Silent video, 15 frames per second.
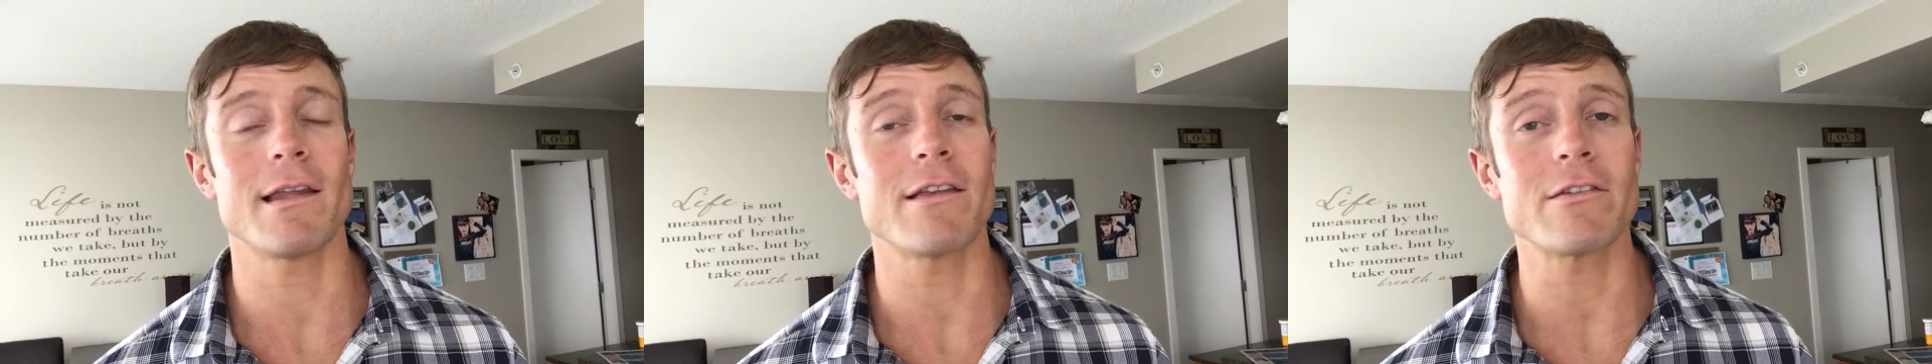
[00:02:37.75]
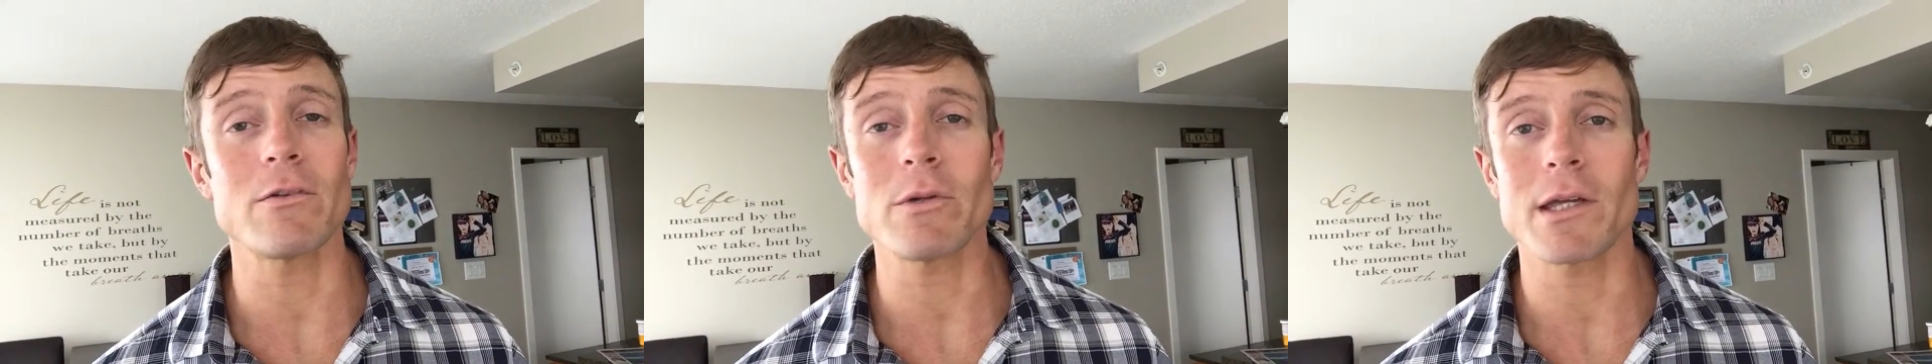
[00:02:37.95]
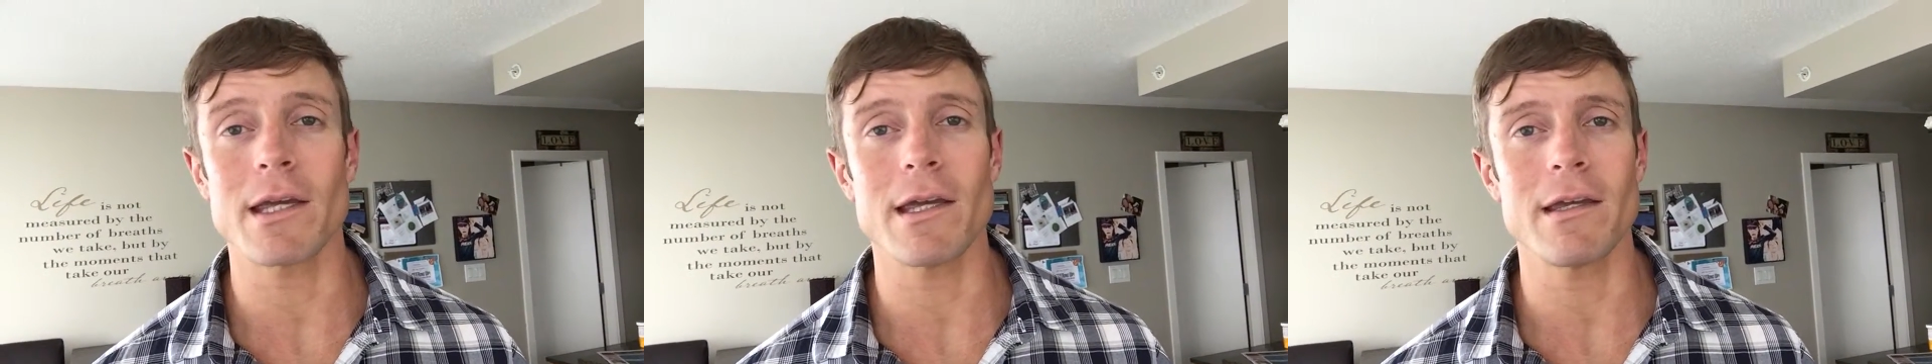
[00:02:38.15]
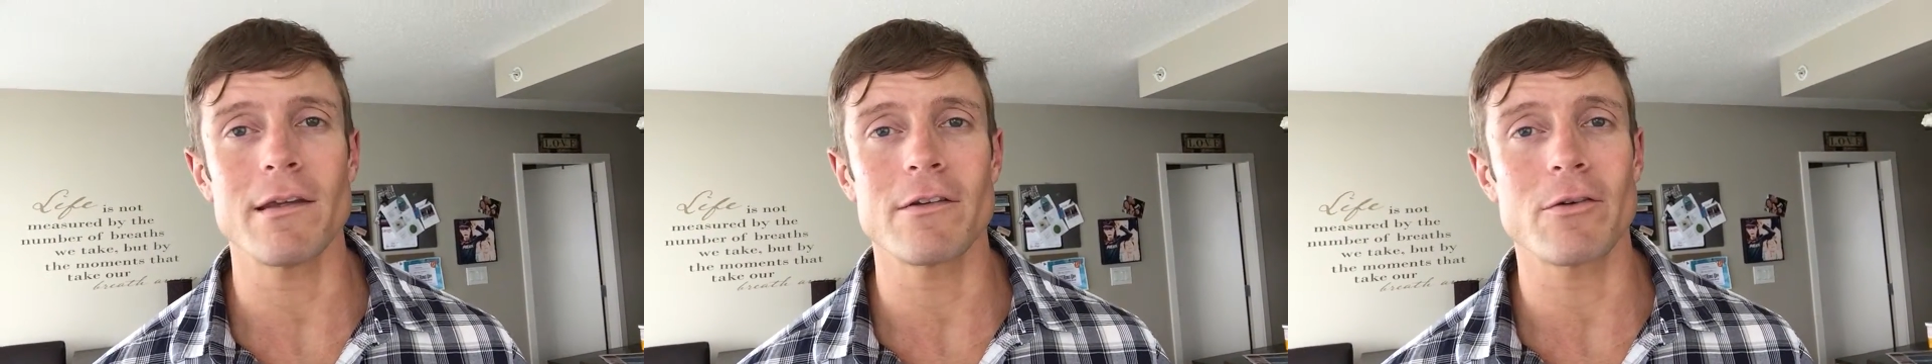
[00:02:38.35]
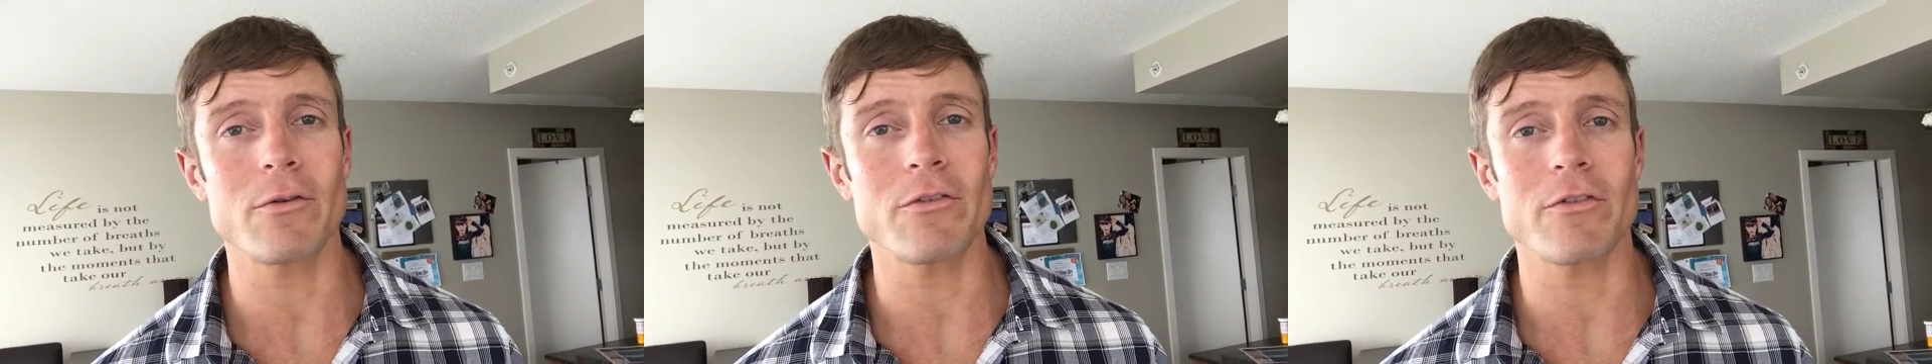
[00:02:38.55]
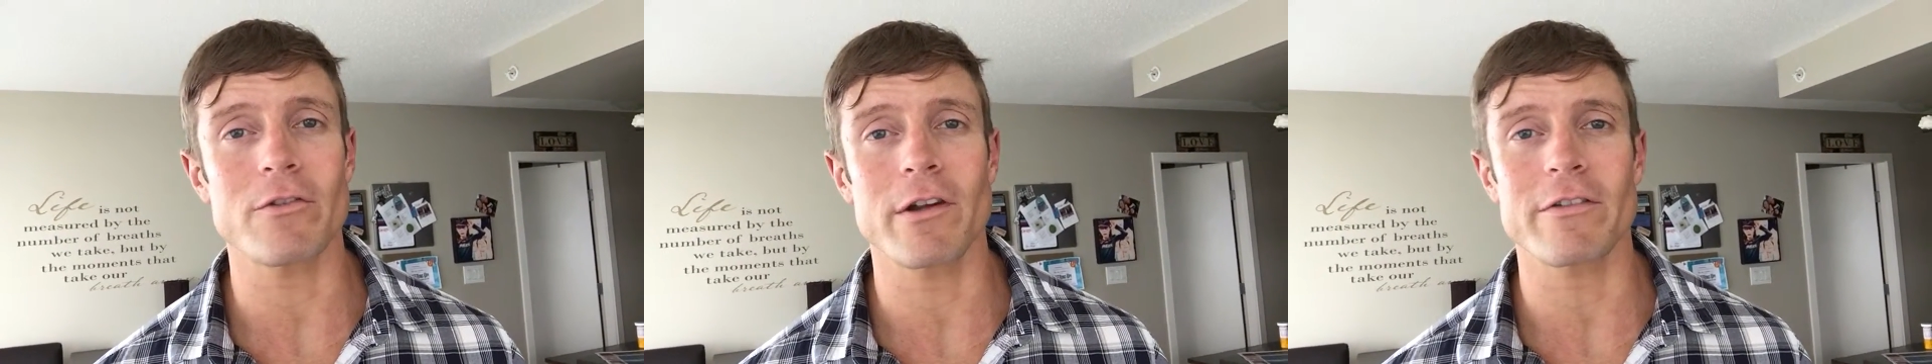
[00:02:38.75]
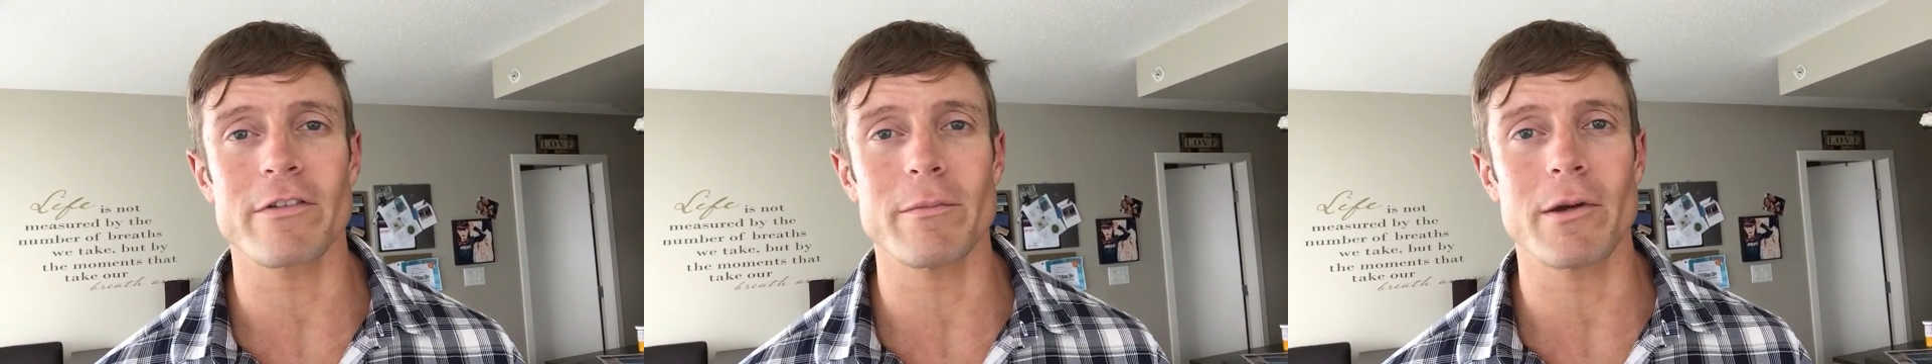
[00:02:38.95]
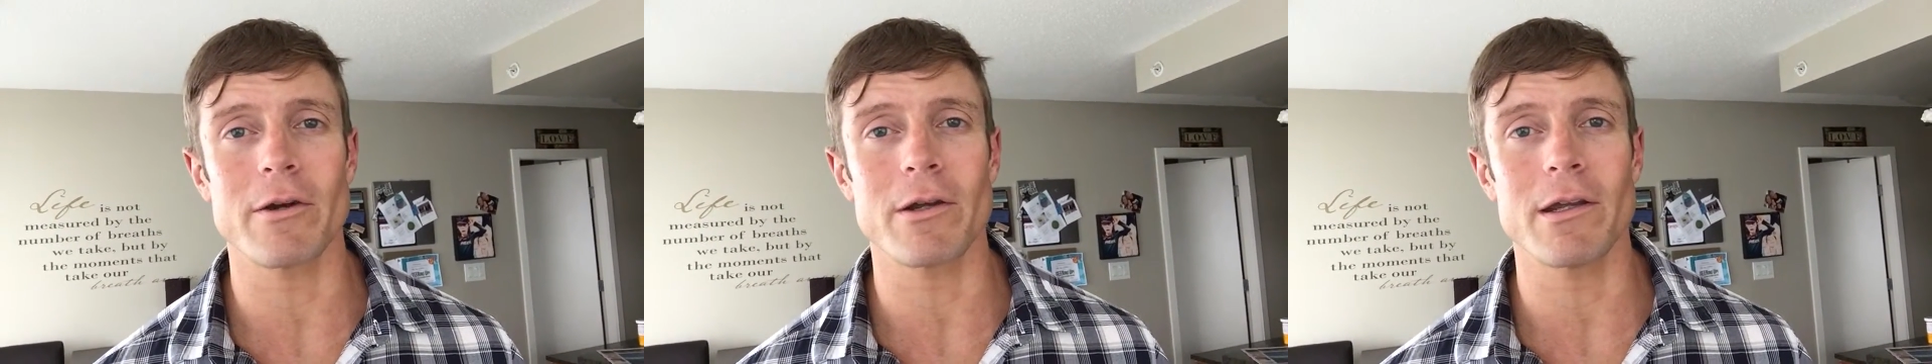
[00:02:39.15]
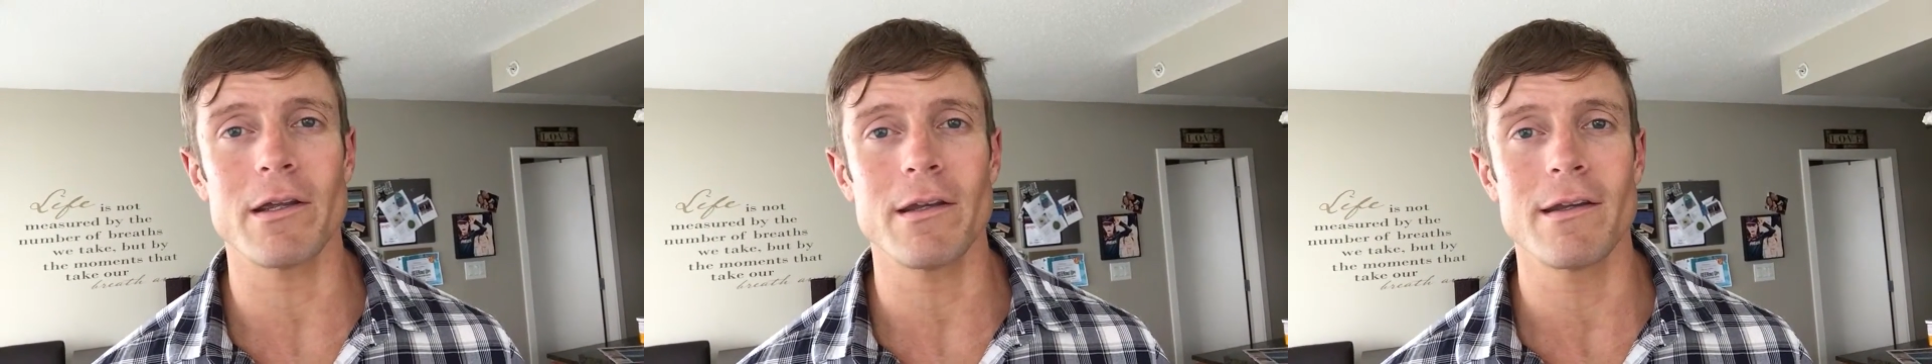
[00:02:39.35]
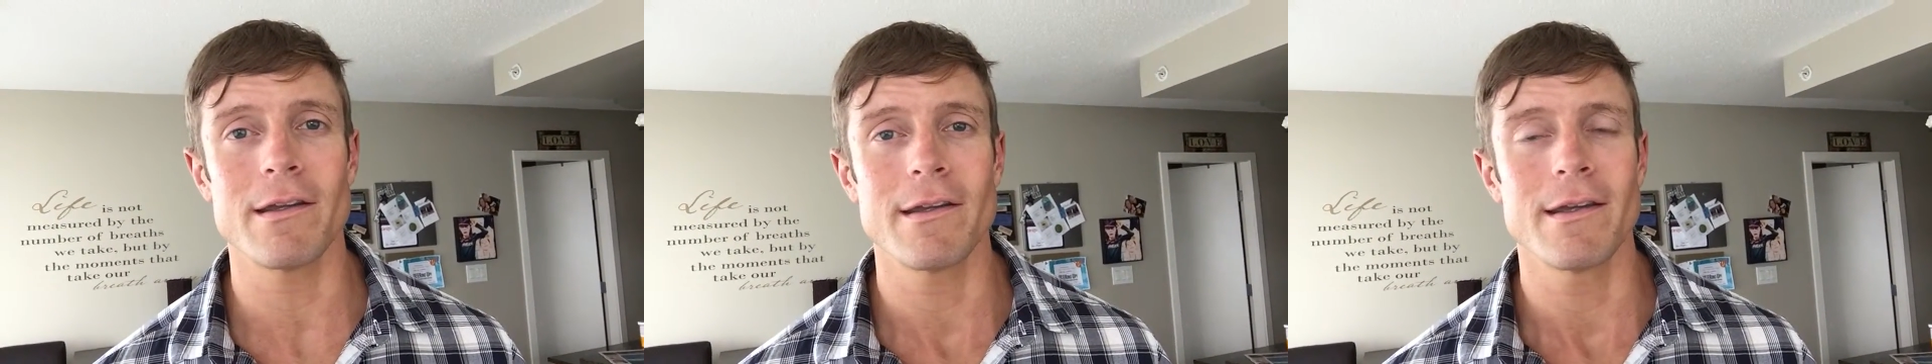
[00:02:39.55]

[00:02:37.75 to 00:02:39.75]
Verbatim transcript: that's okay. Don't stress about it.